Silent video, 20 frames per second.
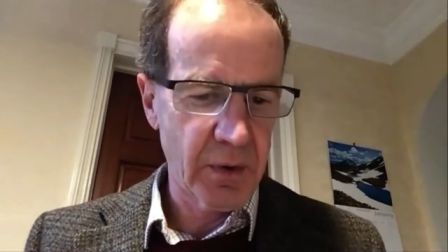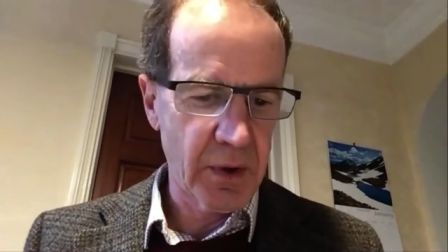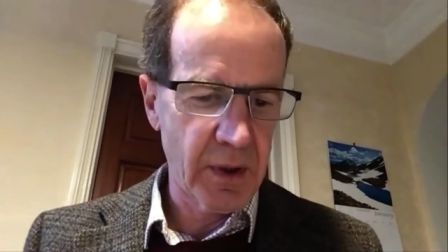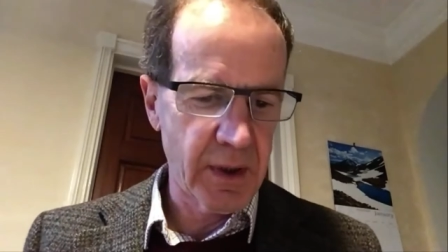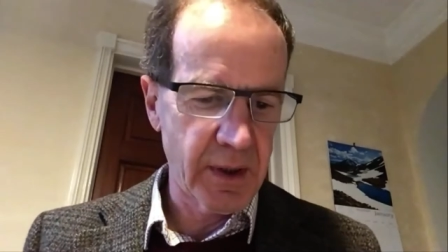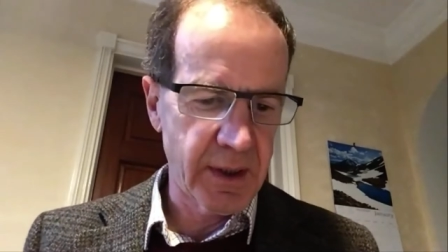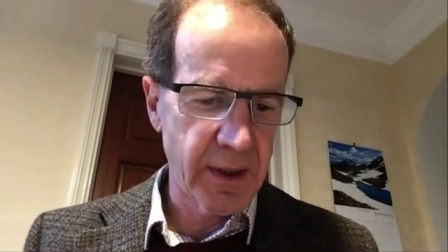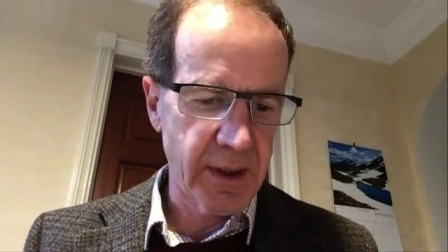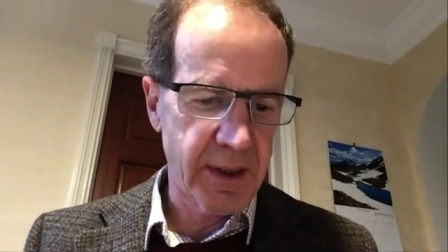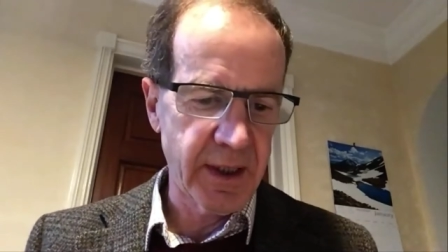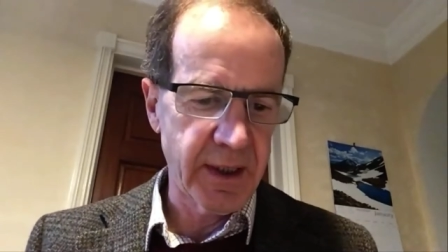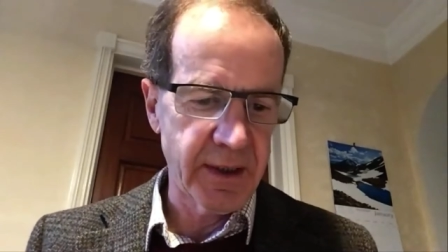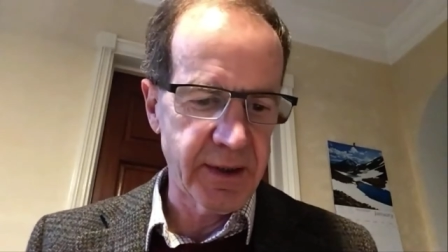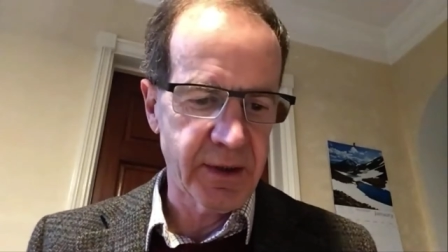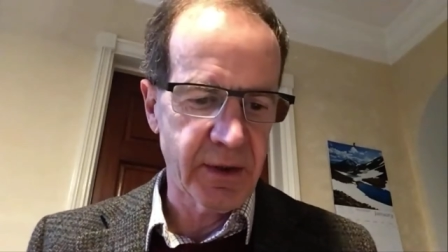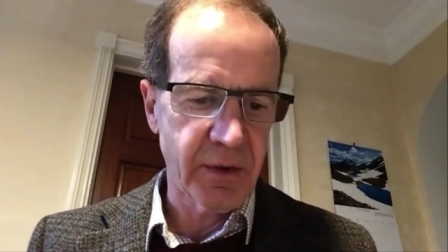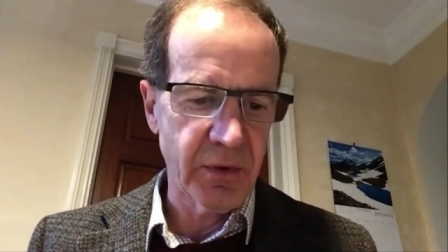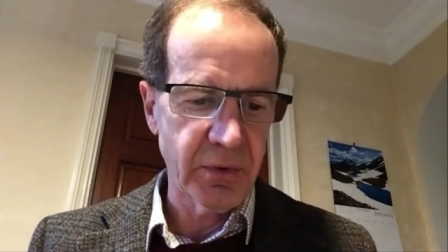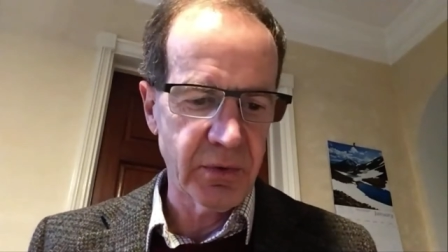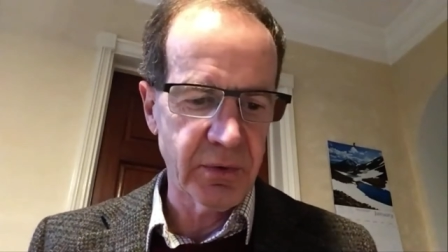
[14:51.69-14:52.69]
a, a, case
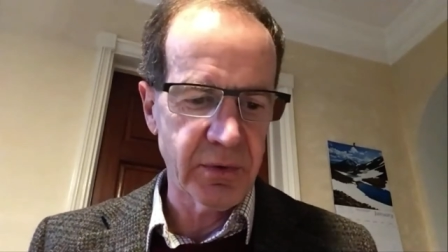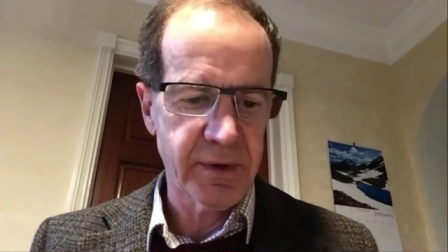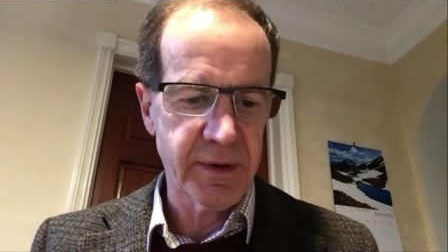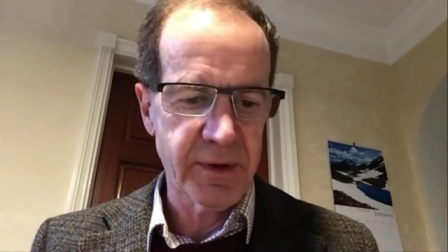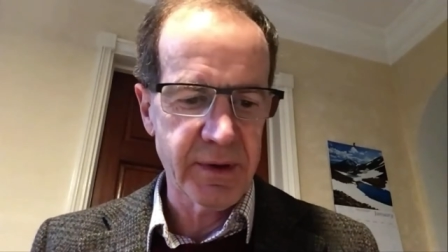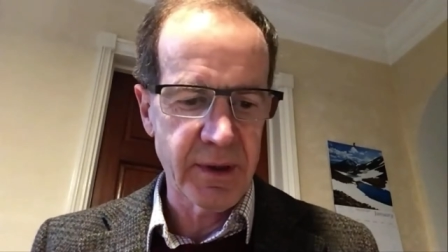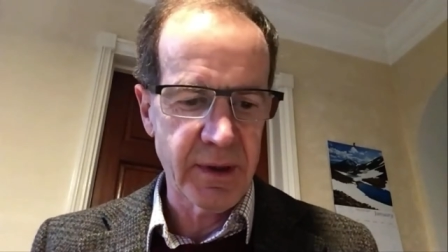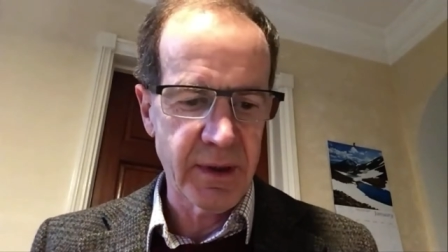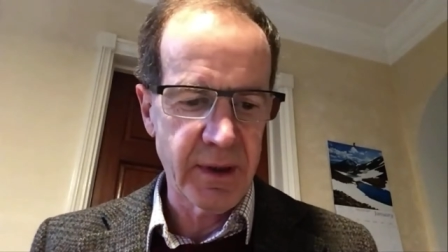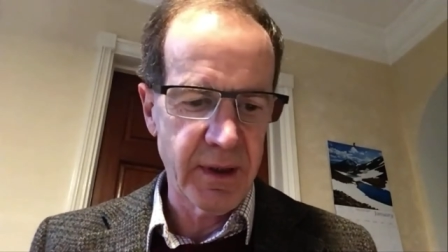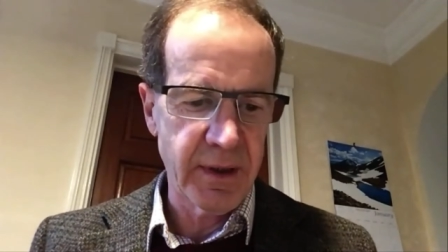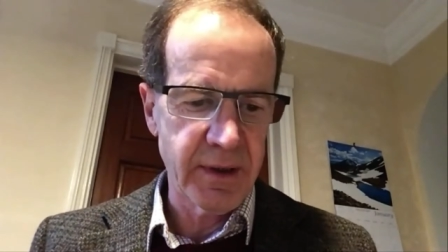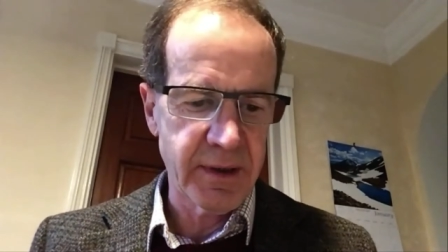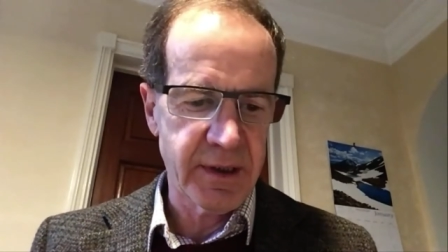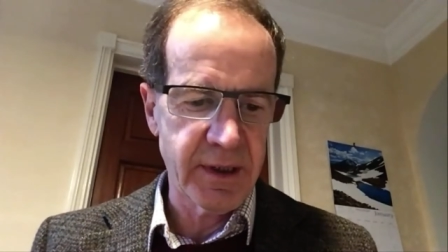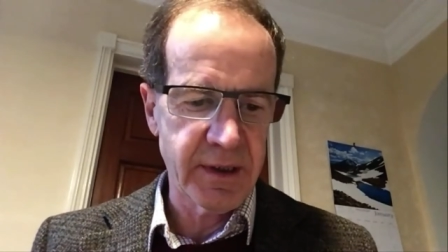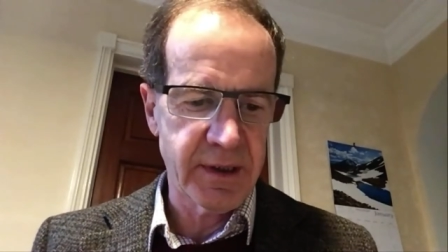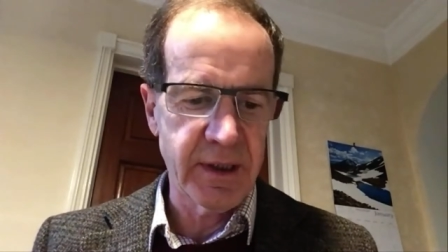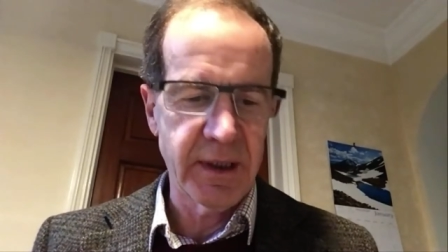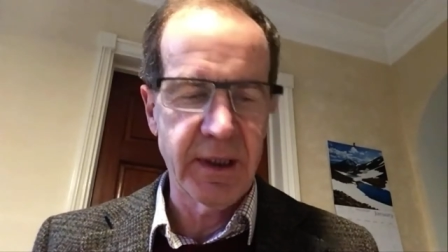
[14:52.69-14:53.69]
called uh,
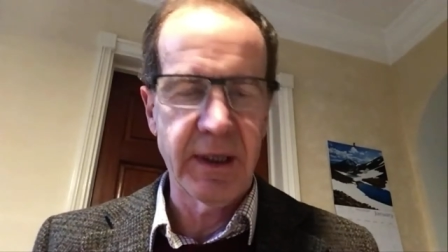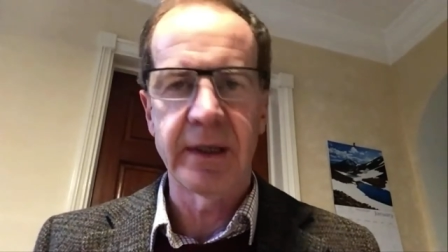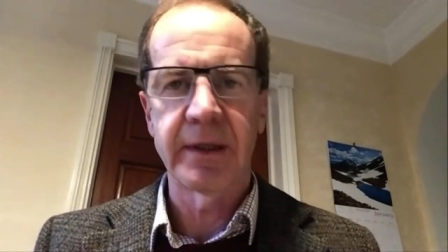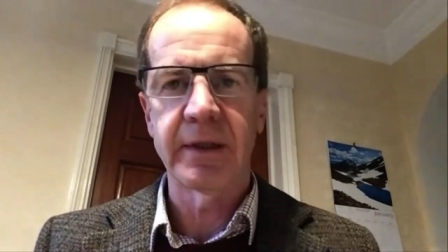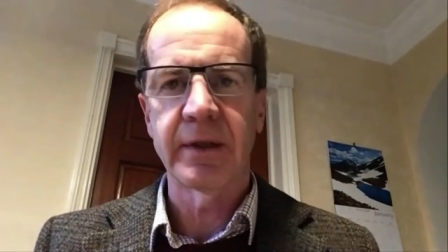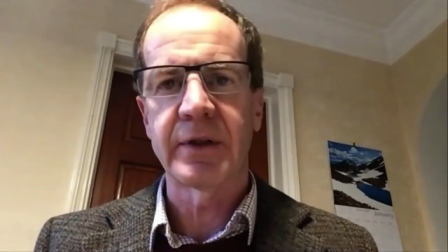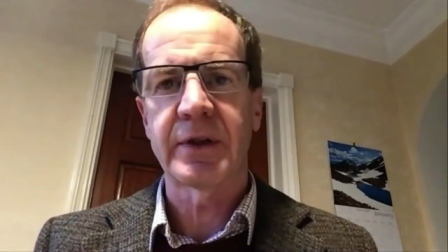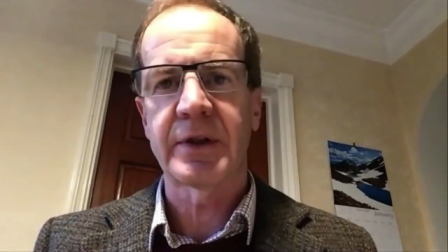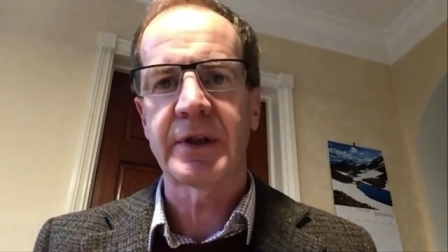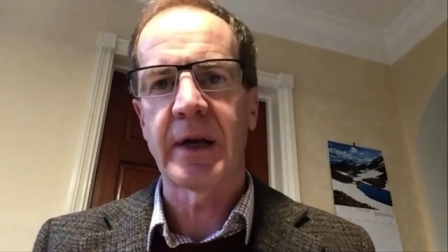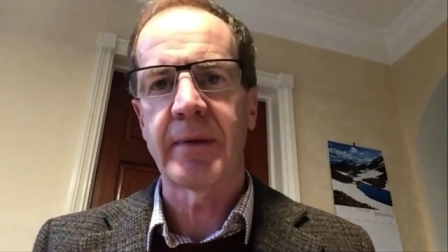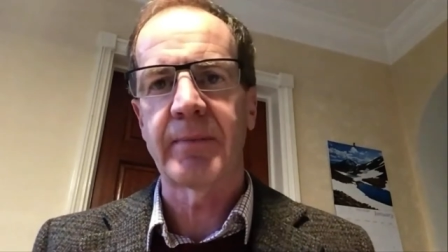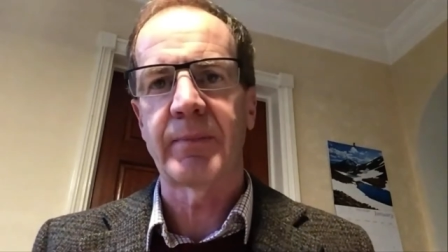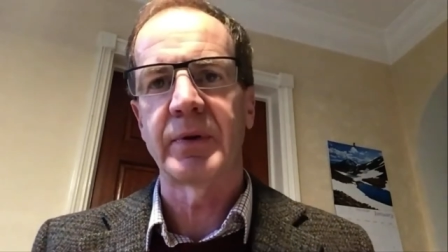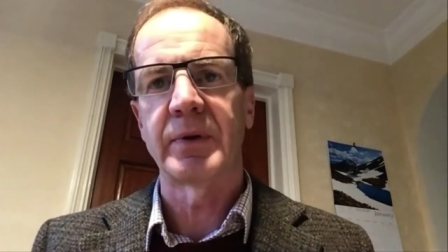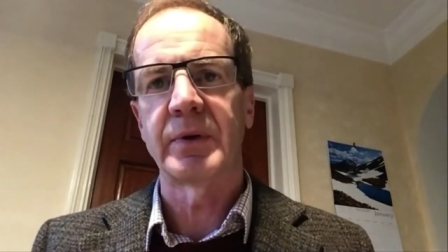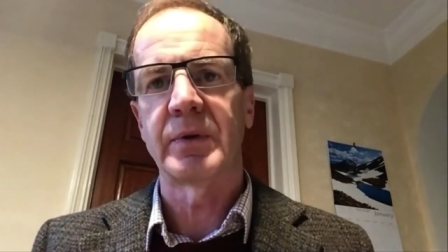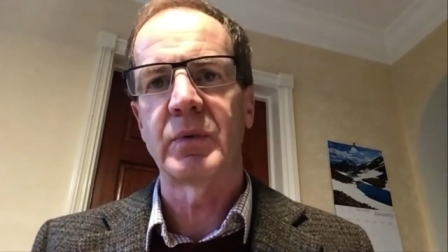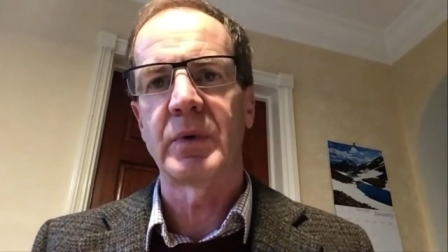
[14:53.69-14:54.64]
City Inn and Shepherd,